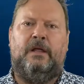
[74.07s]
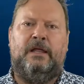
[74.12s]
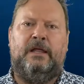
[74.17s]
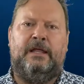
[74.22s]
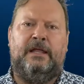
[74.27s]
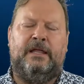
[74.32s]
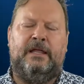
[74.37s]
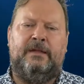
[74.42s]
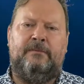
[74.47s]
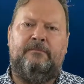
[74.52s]

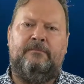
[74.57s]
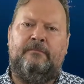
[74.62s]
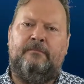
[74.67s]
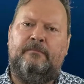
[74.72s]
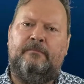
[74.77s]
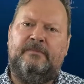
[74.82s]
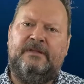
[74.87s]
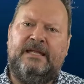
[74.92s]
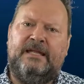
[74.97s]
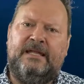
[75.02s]
um,
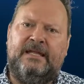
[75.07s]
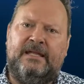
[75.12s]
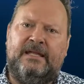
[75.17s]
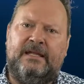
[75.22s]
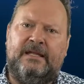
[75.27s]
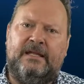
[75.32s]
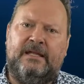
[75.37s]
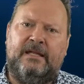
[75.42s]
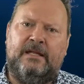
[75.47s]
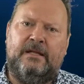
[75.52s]

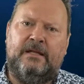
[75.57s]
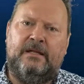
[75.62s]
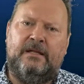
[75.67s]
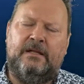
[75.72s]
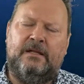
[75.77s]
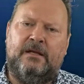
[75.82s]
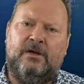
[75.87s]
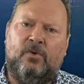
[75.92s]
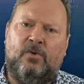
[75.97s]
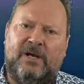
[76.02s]
the
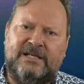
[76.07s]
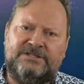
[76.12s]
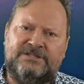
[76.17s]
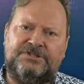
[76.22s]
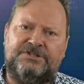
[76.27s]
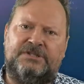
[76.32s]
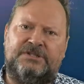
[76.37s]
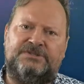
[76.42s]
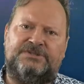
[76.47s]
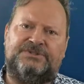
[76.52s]

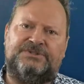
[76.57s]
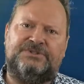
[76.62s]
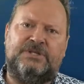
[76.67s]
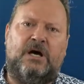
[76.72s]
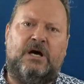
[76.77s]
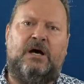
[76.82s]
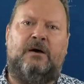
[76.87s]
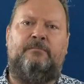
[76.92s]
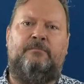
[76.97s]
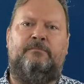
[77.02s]
questions
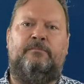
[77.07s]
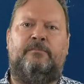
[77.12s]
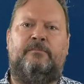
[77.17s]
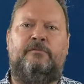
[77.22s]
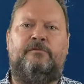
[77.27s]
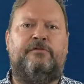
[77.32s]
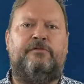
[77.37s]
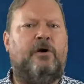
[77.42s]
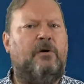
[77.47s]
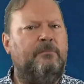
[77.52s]
come
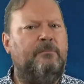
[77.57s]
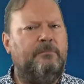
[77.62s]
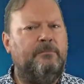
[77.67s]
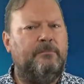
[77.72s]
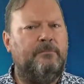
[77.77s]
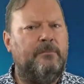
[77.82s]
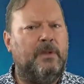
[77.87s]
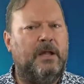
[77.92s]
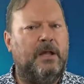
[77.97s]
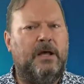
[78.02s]
from
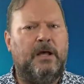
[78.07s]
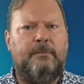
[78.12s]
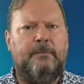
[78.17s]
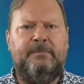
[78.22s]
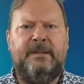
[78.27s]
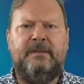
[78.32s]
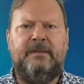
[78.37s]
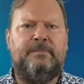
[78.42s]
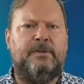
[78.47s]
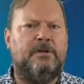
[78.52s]
uh,
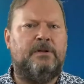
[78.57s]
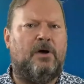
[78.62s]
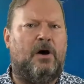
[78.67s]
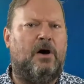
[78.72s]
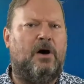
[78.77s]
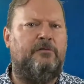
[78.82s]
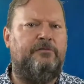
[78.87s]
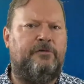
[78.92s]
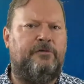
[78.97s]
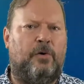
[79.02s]
people
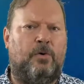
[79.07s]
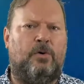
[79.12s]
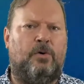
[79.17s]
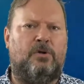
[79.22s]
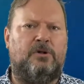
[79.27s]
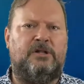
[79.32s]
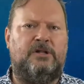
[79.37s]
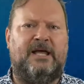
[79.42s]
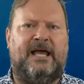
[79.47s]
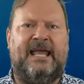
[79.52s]
of
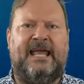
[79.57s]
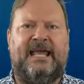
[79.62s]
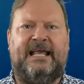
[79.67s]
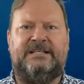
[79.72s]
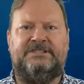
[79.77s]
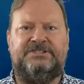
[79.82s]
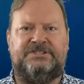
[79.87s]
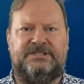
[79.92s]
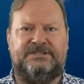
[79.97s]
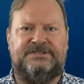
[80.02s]
all
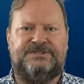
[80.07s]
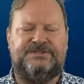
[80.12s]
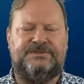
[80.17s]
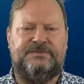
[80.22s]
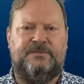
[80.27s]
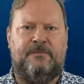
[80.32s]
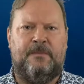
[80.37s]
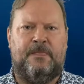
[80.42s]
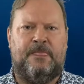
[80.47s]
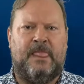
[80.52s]
ages,
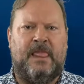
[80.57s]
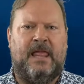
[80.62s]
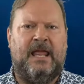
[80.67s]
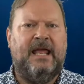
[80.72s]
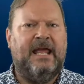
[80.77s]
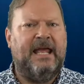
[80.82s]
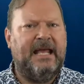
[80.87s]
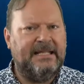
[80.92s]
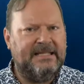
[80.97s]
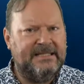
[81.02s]

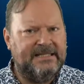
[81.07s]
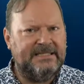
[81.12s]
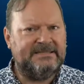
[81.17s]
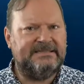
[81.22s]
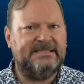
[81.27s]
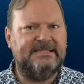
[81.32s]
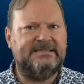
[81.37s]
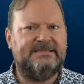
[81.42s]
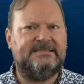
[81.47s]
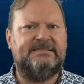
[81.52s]
and
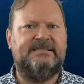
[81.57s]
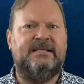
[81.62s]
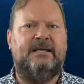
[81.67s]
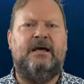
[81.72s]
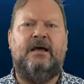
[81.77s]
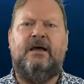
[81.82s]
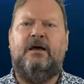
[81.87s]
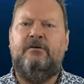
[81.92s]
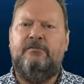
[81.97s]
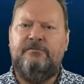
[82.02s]
this is
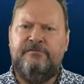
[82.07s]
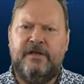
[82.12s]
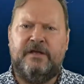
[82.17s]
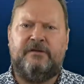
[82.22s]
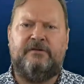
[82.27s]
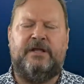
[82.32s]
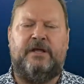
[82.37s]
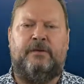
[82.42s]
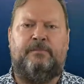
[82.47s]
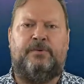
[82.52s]

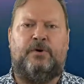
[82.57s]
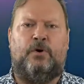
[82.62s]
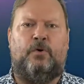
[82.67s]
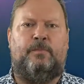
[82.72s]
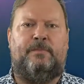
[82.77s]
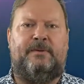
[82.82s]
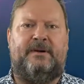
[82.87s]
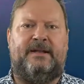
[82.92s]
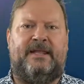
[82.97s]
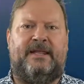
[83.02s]
very
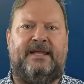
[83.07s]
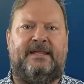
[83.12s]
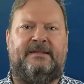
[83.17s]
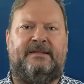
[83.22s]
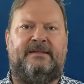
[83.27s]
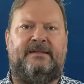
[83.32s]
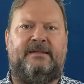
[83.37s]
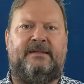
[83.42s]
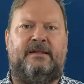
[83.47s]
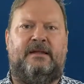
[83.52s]

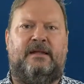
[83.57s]
appropriate.